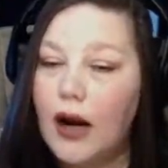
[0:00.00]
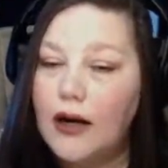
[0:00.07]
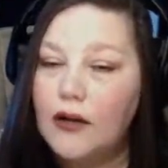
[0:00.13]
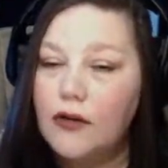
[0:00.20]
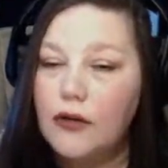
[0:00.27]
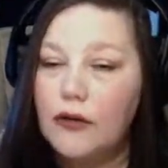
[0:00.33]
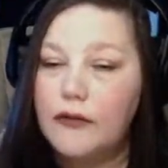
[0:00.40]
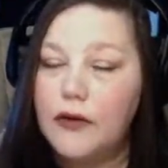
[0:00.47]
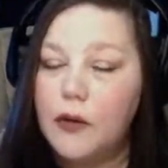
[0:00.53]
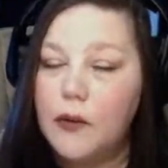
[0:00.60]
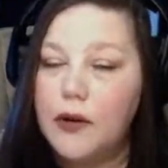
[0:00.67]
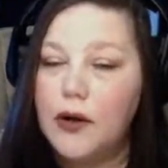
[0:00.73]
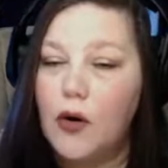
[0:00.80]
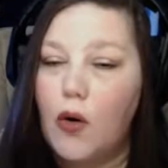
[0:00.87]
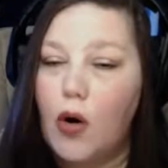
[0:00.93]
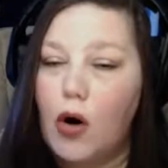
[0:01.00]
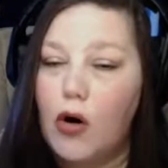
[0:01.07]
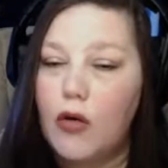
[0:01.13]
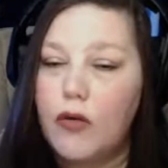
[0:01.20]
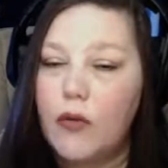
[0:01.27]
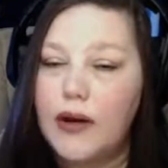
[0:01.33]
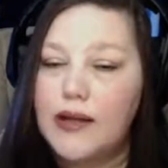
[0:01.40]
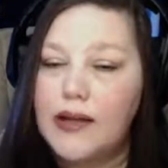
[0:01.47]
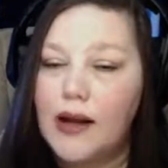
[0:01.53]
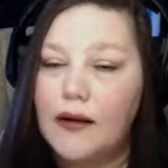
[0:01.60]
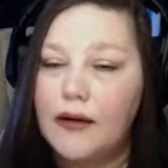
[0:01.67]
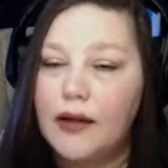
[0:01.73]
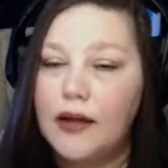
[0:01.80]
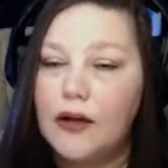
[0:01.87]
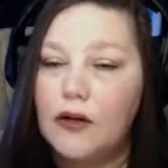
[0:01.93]
I don't know if I want to go all the way
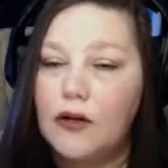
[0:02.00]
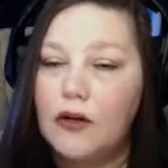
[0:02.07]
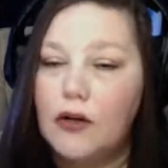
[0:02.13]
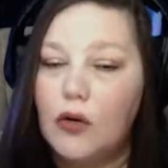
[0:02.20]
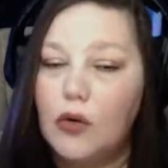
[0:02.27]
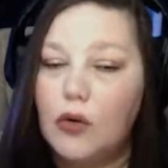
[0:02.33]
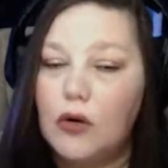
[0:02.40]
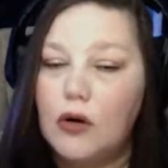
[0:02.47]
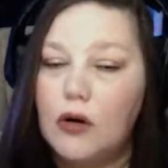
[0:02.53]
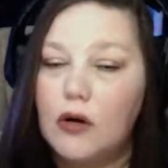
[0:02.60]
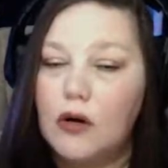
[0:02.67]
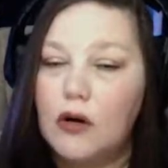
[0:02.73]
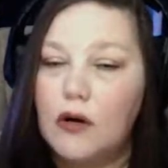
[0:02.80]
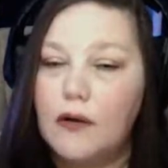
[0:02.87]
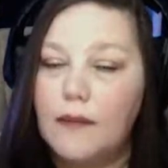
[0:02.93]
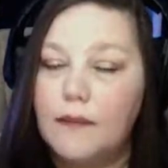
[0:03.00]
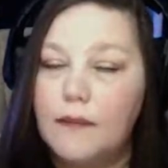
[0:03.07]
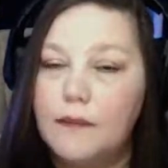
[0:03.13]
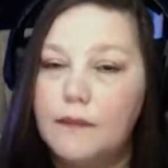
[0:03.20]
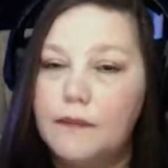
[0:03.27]
down here or